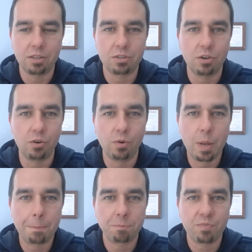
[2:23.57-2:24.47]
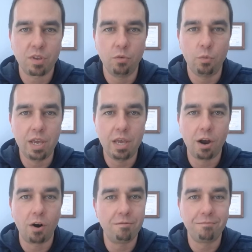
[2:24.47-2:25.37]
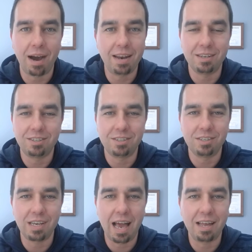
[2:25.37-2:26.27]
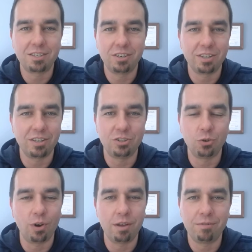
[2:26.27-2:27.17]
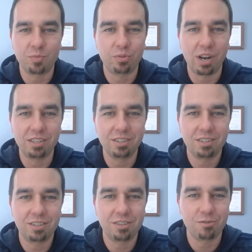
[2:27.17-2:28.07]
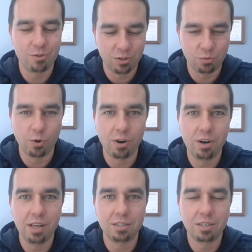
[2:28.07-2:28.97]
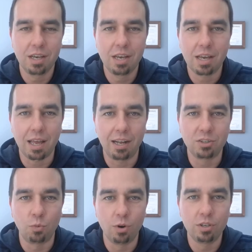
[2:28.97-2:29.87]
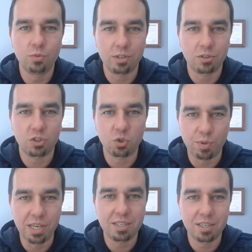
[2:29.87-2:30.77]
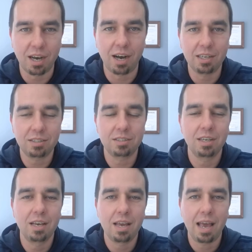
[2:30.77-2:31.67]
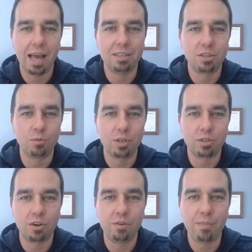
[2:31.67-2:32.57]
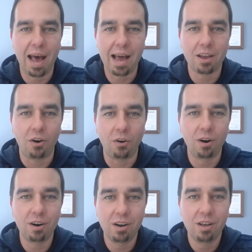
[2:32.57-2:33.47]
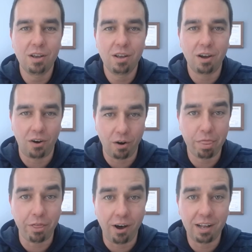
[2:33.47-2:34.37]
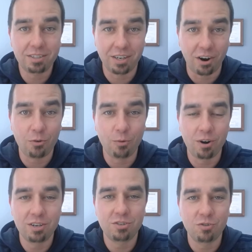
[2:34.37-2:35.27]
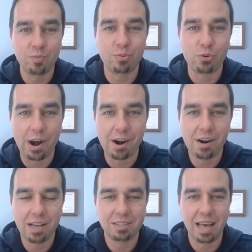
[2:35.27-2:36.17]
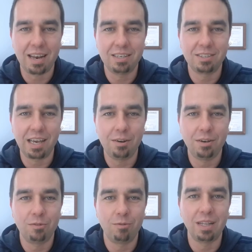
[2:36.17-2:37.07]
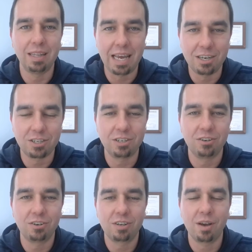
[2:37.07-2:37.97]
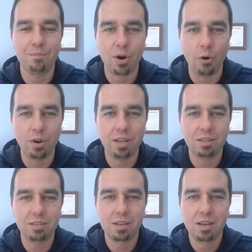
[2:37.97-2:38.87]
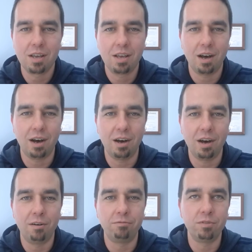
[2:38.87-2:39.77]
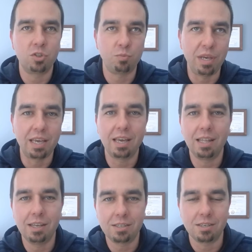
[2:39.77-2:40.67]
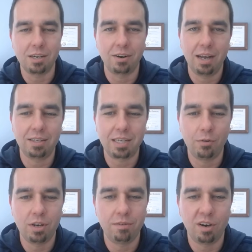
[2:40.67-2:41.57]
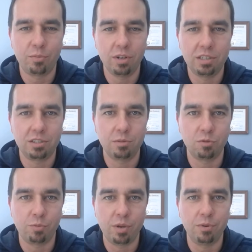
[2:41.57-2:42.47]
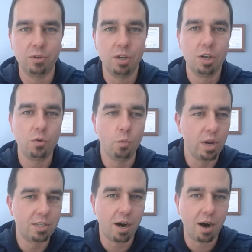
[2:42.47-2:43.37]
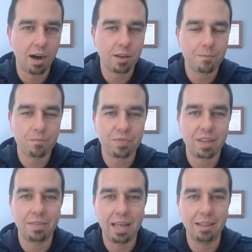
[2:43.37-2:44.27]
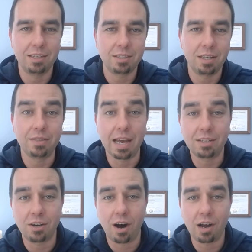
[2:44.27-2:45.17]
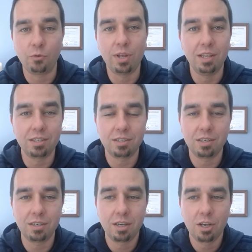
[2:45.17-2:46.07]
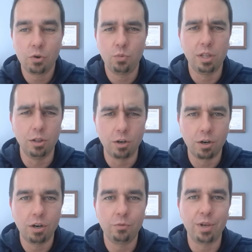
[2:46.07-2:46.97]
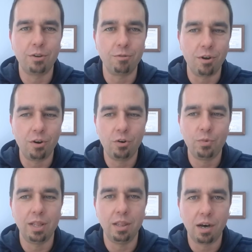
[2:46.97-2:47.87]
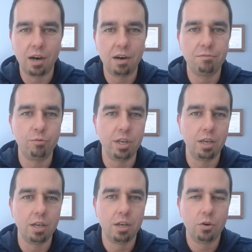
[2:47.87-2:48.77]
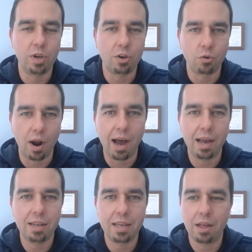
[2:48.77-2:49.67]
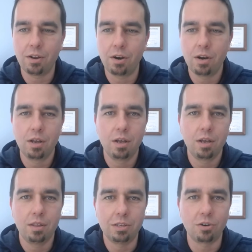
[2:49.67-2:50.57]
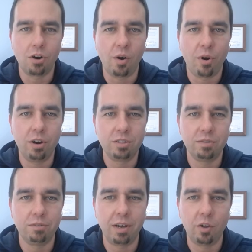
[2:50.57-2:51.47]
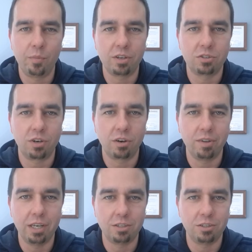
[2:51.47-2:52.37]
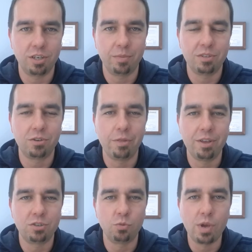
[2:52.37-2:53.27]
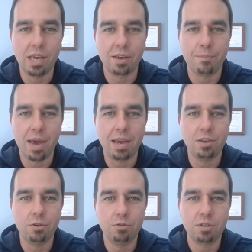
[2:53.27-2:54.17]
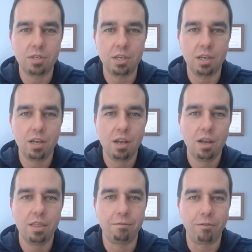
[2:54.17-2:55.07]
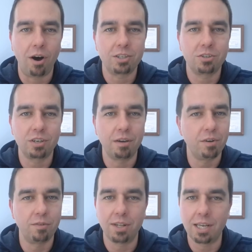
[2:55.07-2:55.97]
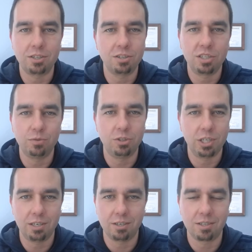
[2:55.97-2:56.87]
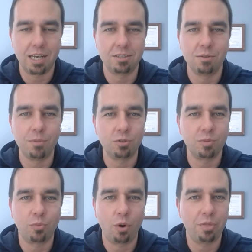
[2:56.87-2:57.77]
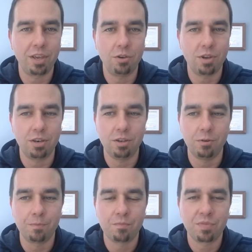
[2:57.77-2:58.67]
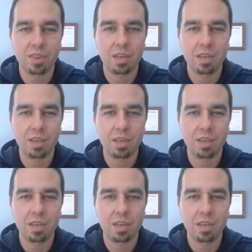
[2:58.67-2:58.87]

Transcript: And so we are invited to enter into the joy of his presence through his word, as God's word is what speaks to us, and to return back our thoughts and our words through prayer, as that is a relational component of speaking and listening, right? That's how we develop relationships with people. We talk, they listen, they talk, we listen, we learn, we grow, we love, we cry together. These are all parts of developing a strong relationship. And so this week, may you see the fostering of your relationship with Jesus as the most important thing you can do.